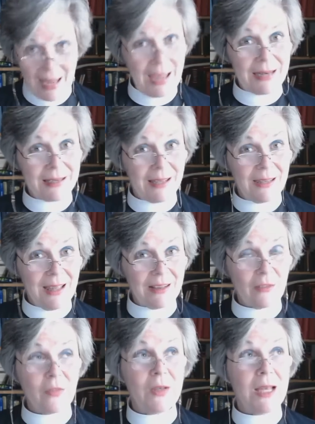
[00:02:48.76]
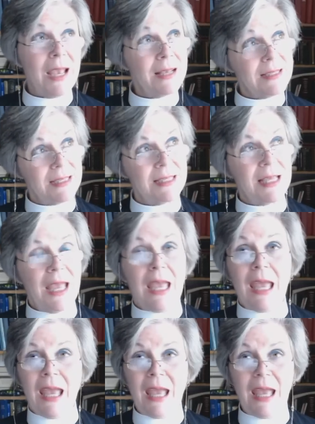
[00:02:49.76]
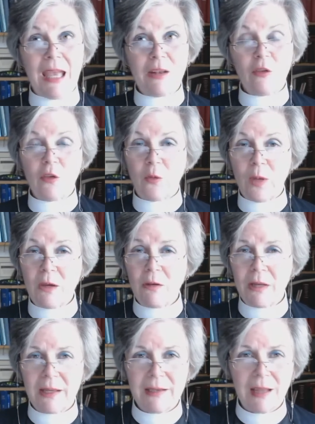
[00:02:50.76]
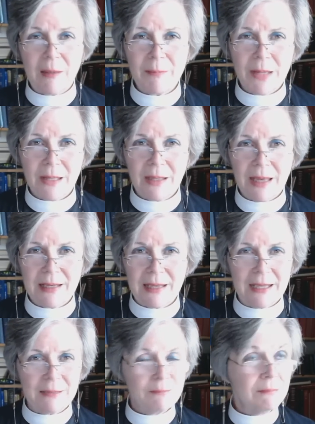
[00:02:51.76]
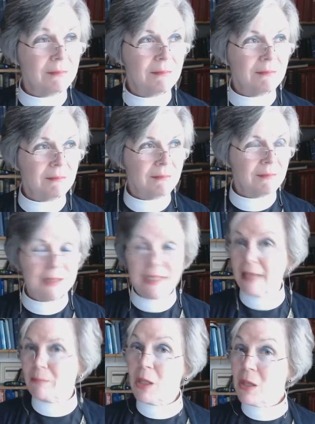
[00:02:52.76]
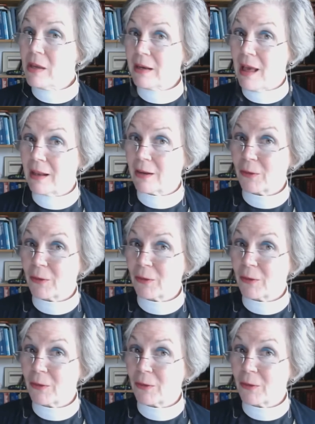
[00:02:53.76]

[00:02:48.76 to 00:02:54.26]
and collects the taxes. And so he could end up collecting $10 million